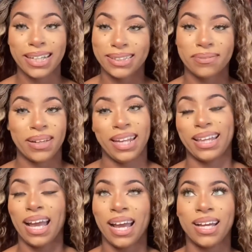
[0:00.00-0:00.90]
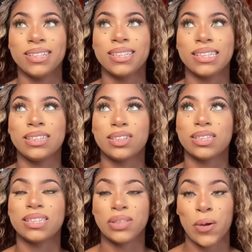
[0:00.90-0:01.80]
if anything, because this is
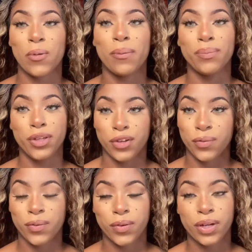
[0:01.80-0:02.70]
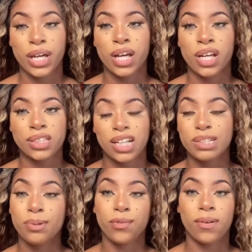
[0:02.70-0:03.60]
just so beautiful.
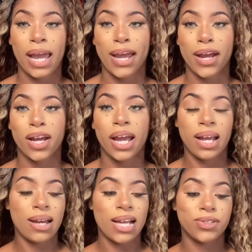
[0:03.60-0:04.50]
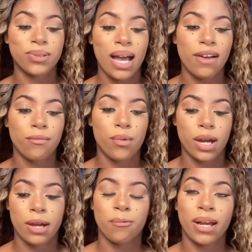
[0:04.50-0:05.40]
Such beautiful hair. And I do have
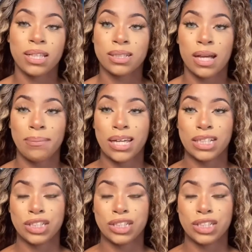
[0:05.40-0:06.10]
more wigs coming in